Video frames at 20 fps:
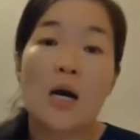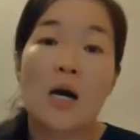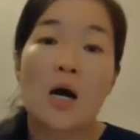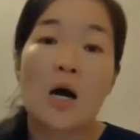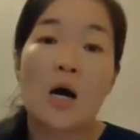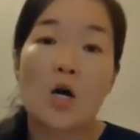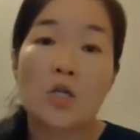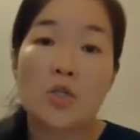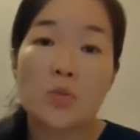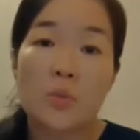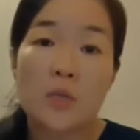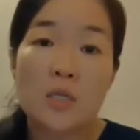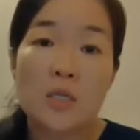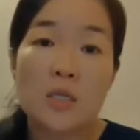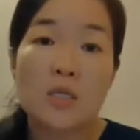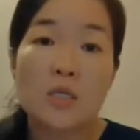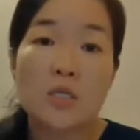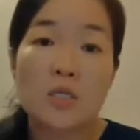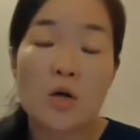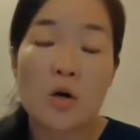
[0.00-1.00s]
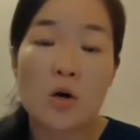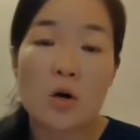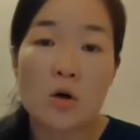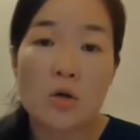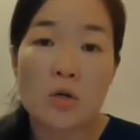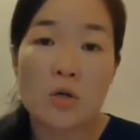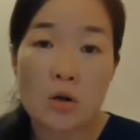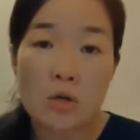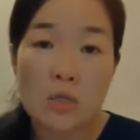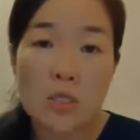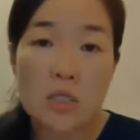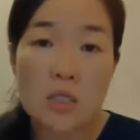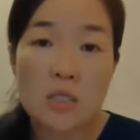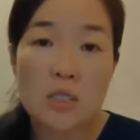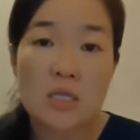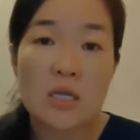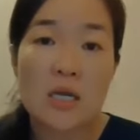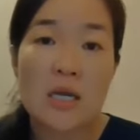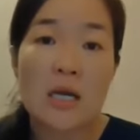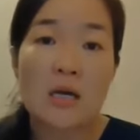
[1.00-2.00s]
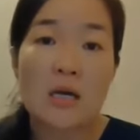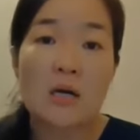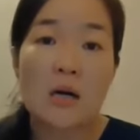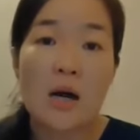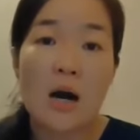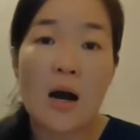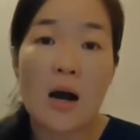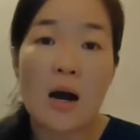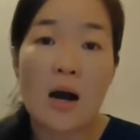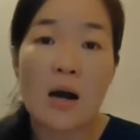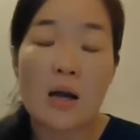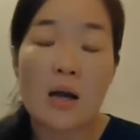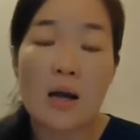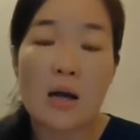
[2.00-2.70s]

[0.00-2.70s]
hospitals or doctors are uh,